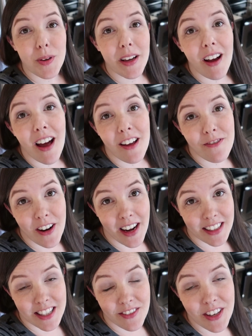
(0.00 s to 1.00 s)
So I got a fun
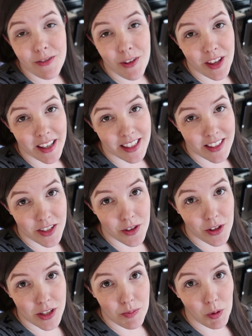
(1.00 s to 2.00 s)
activity for the kids
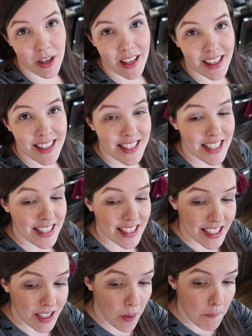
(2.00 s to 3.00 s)
to do this morning. It's this
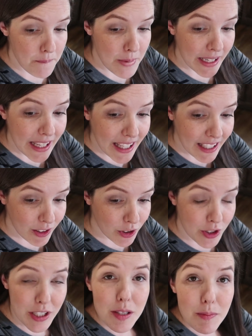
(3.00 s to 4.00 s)
little mini
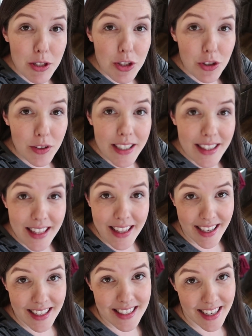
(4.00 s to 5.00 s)
Christmas tree that
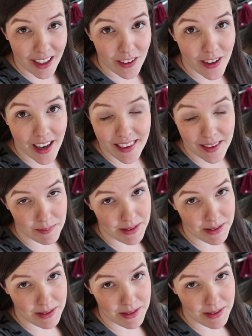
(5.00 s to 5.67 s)
they can decorate